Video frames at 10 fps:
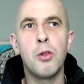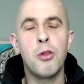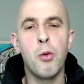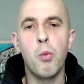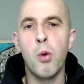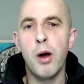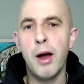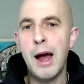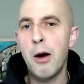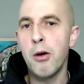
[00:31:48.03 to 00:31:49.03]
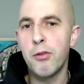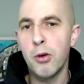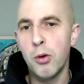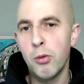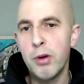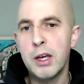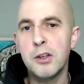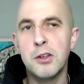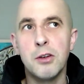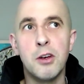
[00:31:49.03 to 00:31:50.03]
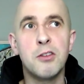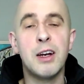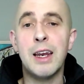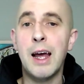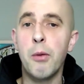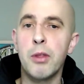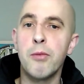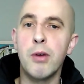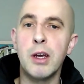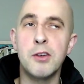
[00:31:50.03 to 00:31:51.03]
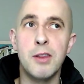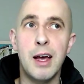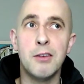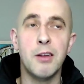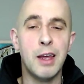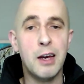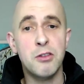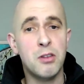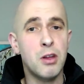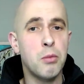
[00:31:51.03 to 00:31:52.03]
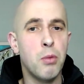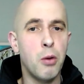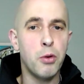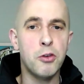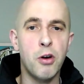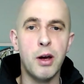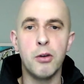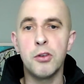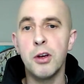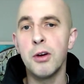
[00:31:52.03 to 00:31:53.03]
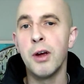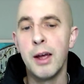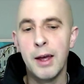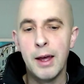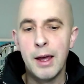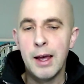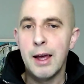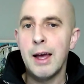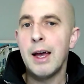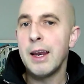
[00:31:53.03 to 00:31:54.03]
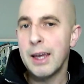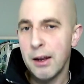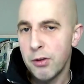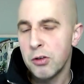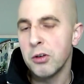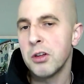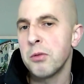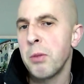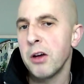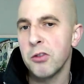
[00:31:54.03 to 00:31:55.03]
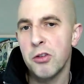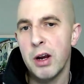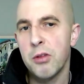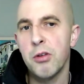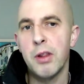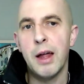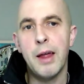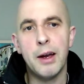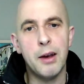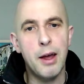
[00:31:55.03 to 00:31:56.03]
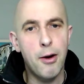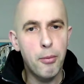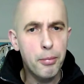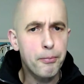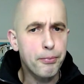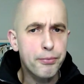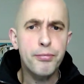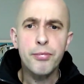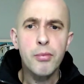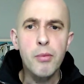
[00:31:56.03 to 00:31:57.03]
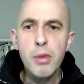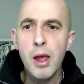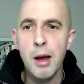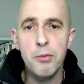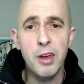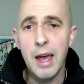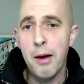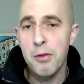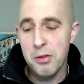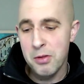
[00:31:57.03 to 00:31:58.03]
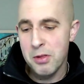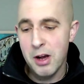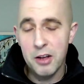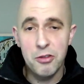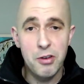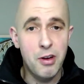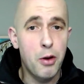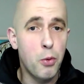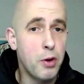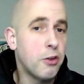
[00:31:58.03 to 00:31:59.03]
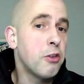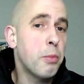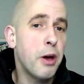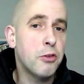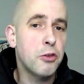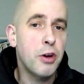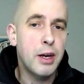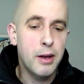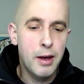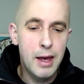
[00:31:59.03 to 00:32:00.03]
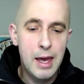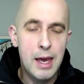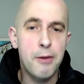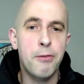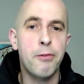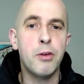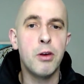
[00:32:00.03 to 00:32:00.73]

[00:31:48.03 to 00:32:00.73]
that were out of your reach are suddenly now within reach, and that's something actually you might want to try or do. And again, if you talk to the personal trainer through that can help. So yeah, the answer is I'd always use a personal trainer if